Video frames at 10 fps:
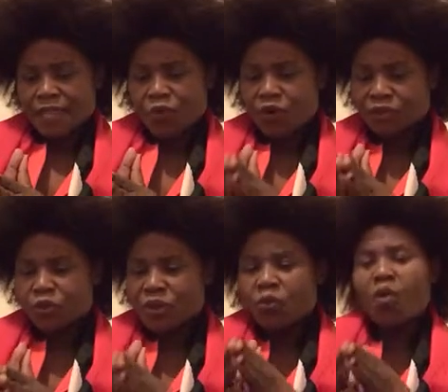What
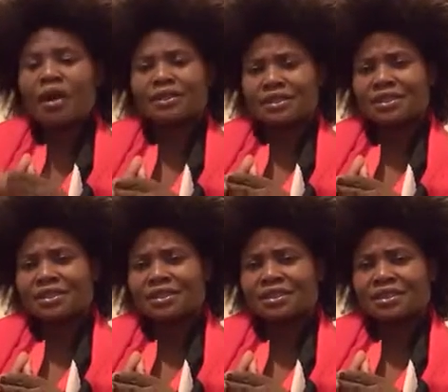we want
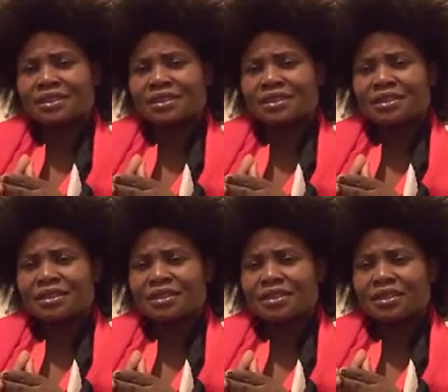
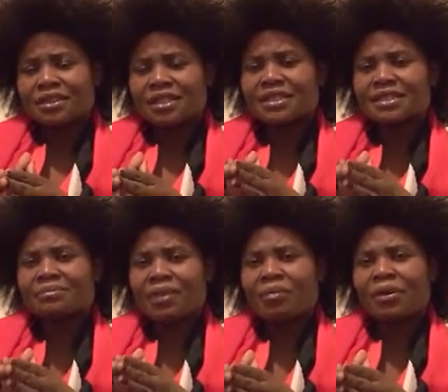in
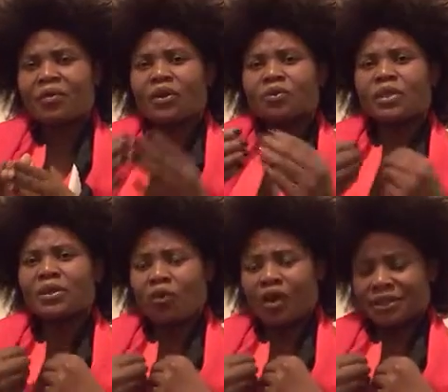Zimbabwe, what
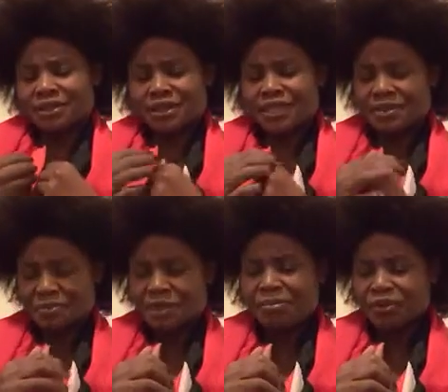we want as
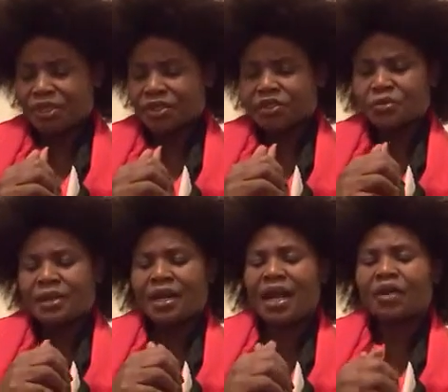people is to
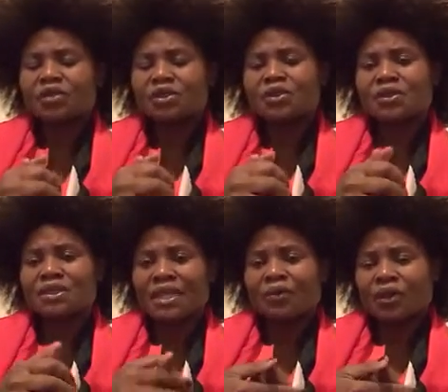be allowed to
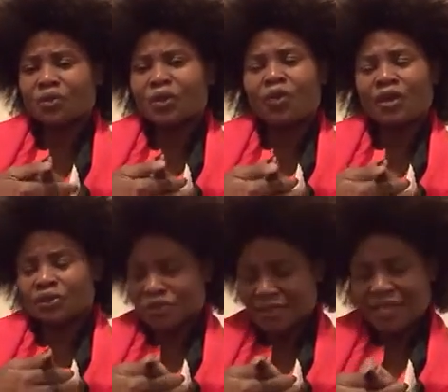say what we
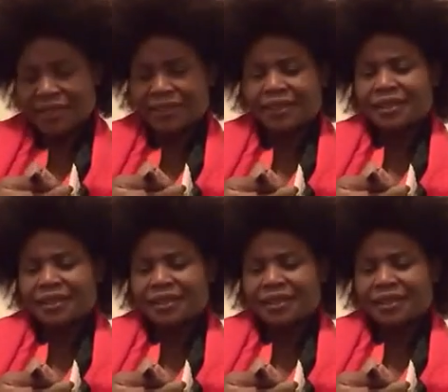want to say